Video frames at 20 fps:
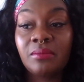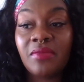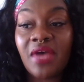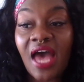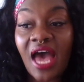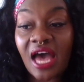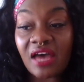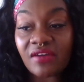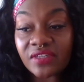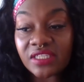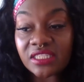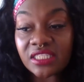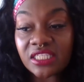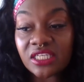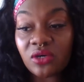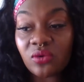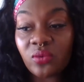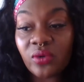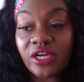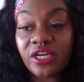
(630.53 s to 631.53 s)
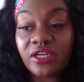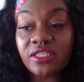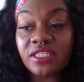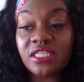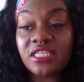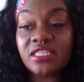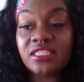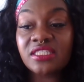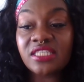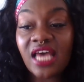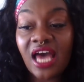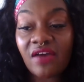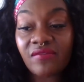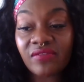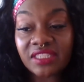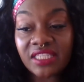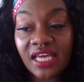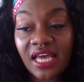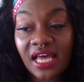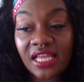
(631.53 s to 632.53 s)
Having the awareness,
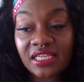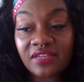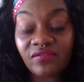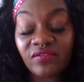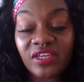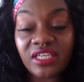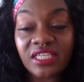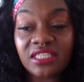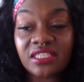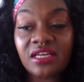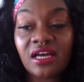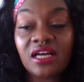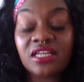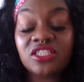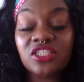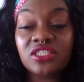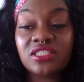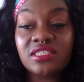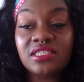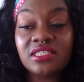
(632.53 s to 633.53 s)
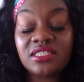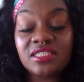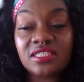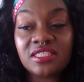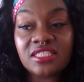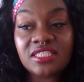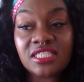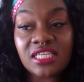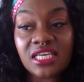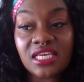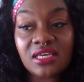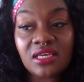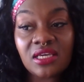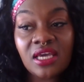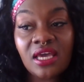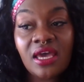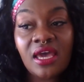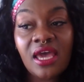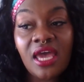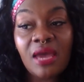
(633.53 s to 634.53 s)
having the elevated consciousness to
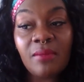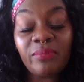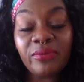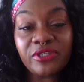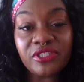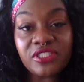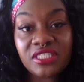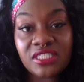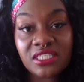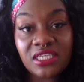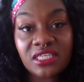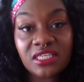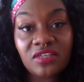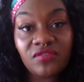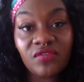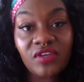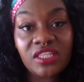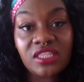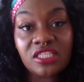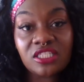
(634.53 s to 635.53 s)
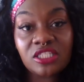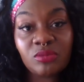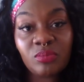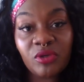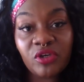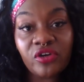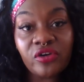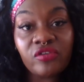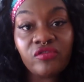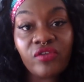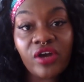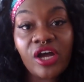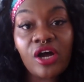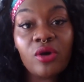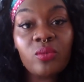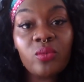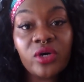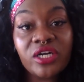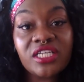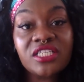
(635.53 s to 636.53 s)
see and perceive in the spirit
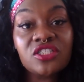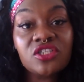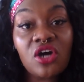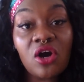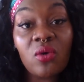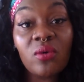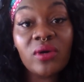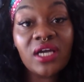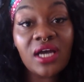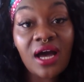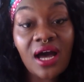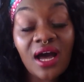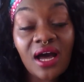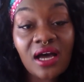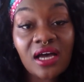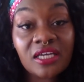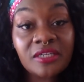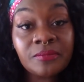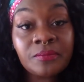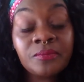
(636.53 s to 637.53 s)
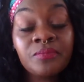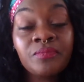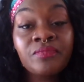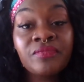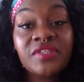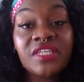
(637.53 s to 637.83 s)
realm what is going on.